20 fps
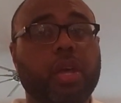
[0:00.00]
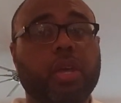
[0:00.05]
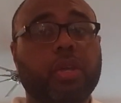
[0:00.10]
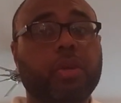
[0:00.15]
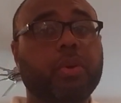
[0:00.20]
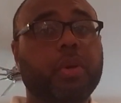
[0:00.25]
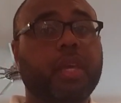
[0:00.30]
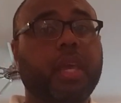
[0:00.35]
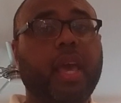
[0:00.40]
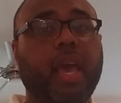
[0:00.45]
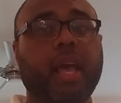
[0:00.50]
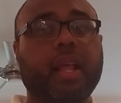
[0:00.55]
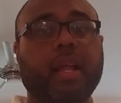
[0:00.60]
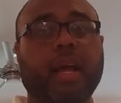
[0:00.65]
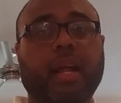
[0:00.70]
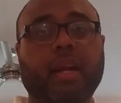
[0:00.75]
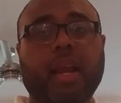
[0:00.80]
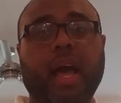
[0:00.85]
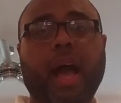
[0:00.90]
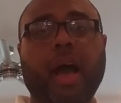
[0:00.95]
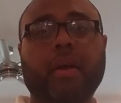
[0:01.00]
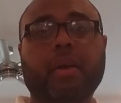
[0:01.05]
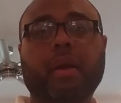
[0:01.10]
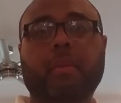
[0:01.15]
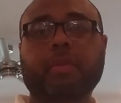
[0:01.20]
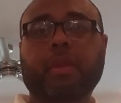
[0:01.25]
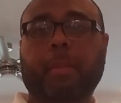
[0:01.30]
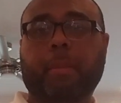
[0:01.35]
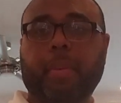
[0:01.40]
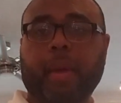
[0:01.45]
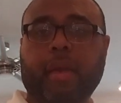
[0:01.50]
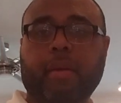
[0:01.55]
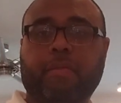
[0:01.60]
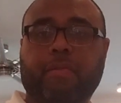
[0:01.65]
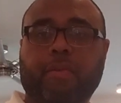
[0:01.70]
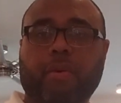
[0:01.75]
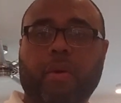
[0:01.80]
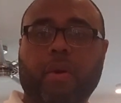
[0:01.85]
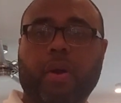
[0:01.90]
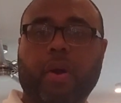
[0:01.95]
You can't allow them to pay
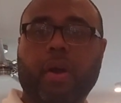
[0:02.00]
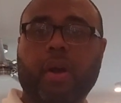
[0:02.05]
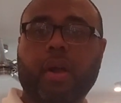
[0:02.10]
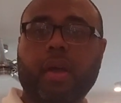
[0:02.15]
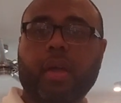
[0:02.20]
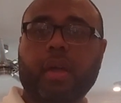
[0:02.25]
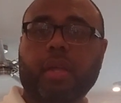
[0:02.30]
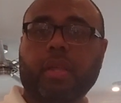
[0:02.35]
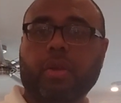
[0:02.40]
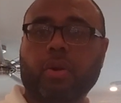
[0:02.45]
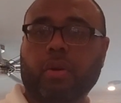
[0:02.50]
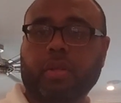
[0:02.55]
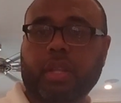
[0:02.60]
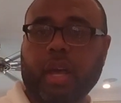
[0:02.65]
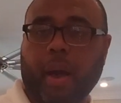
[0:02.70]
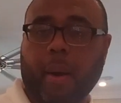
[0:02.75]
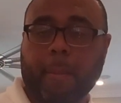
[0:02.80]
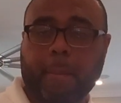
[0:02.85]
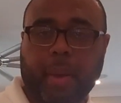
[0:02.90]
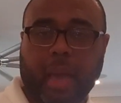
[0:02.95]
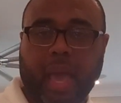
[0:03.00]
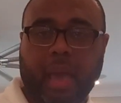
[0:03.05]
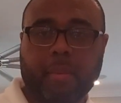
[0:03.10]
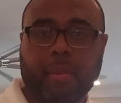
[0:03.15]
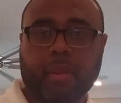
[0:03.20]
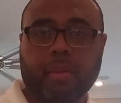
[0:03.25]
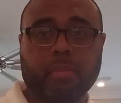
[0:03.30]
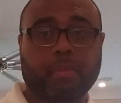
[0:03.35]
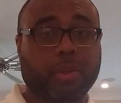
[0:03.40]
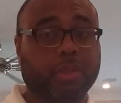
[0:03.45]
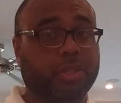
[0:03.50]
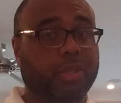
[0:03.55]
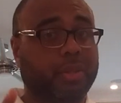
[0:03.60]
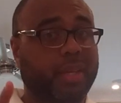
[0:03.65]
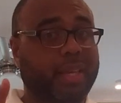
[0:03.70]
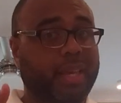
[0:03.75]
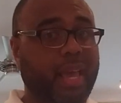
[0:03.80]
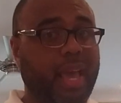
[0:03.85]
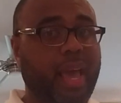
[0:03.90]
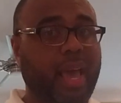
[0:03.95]
for your down payment, but you
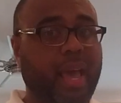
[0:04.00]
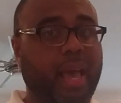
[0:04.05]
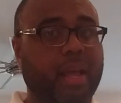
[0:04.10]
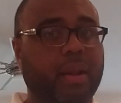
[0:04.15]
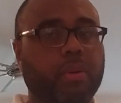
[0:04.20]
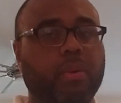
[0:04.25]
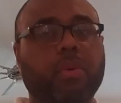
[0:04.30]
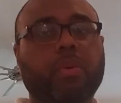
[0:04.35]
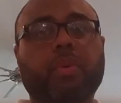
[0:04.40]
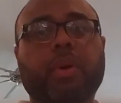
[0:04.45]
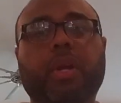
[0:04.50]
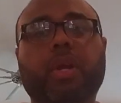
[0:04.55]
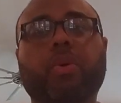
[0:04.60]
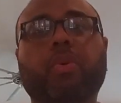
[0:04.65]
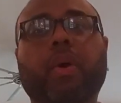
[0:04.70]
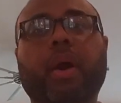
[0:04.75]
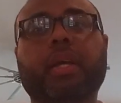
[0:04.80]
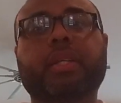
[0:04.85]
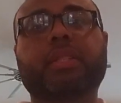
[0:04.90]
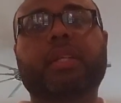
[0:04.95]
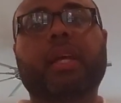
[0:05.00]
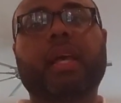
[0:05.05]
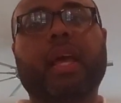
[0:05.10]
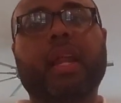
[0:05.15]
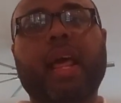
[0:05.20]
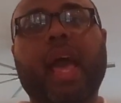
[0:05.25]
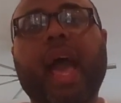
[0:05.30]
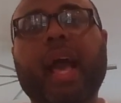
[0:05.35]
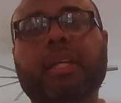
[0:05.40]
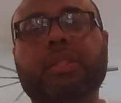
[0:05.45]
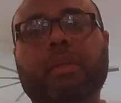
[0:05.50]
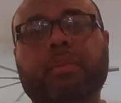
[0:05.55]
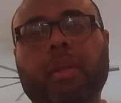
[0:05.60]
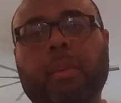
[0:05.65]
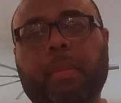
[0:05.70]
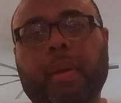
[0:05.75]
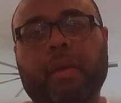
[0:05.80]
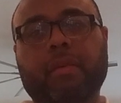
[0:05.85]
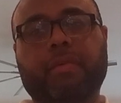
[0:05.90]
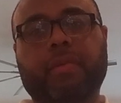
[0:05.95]
can request and ask them
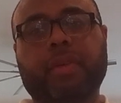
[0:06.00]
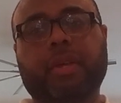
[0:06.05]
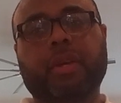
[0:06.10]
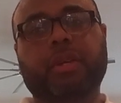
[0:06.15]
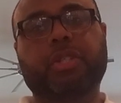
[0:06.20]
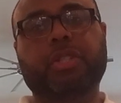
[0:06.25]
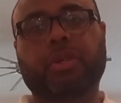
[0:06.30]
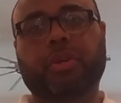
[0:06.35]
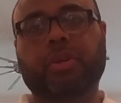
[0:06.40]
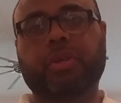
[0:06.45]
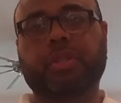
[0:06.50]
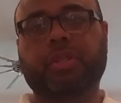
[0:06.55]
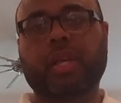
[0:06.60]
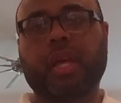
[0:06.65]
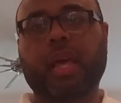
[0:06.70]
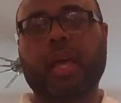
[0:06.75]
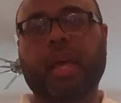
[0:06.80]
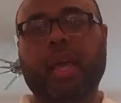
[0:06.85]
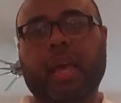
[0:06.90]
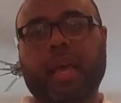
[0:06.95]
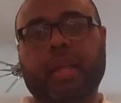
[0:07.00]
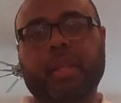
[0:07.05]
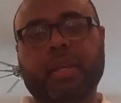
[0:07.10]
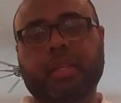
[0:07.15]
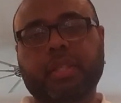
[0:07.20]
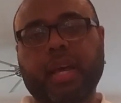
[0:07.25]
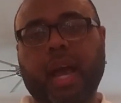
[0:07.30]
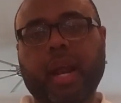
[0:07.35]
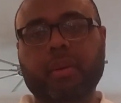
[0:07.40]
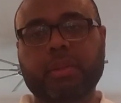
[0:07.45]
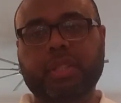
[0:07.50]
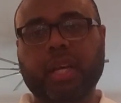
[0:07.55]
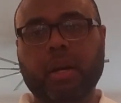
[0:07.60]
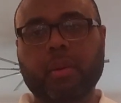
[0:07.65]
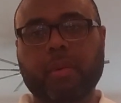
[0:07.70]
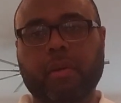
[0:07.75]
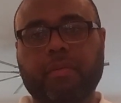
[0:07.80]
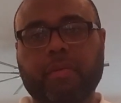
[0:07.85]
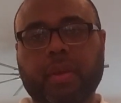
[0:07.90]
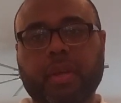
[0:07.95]
to pay for your insurance and your title
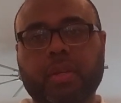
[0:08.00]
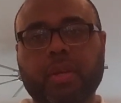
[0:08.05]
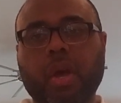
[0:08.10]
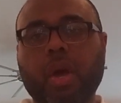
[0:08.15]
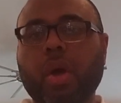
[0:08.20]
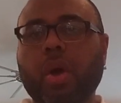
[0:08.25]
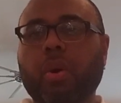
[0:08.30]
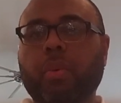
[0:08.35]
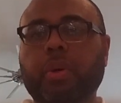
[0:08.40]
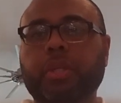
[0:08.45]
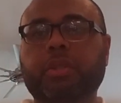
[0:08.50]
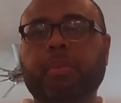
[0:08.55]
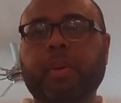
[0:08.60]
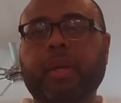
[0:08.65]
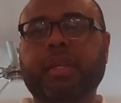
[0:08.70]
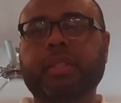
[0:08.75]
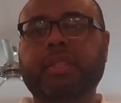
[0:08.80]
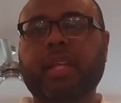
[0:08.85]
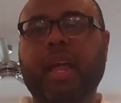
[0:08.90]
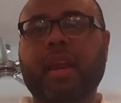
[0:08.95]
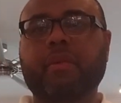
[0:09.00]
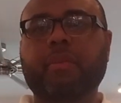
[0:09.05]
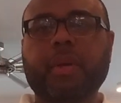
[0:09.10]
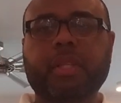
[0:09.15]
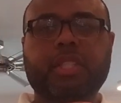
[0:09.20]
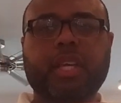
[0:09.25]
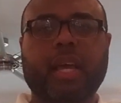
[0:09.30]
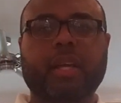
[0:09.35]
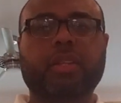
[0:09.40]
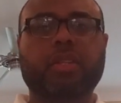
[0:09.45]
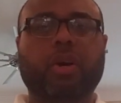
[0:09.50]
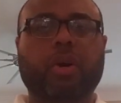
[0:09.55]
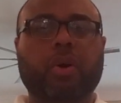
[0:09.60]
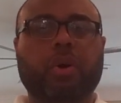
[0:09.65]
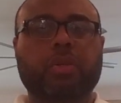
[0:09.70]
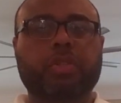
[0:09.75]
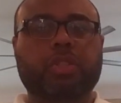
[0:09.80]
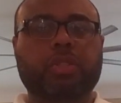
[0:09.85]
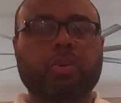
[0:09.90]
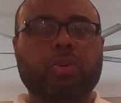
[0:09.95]
settlement fee. Which means that if we take
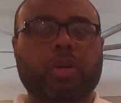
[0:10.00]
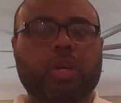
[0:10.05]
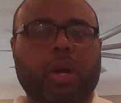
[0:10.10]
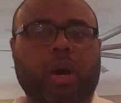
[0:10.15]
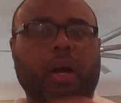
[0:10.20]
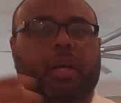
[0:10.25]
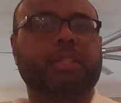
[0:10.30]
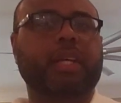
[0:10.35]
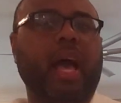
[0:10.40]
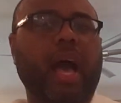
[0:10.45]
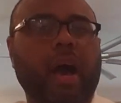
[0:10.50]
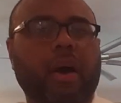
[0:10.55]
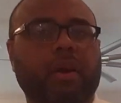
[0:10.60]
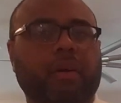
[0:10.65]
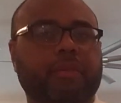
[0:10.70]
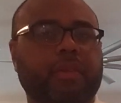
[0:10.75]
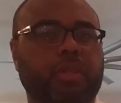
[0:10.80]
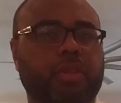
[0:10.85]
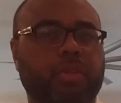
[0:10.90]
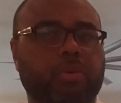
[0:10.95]
those two costs out of the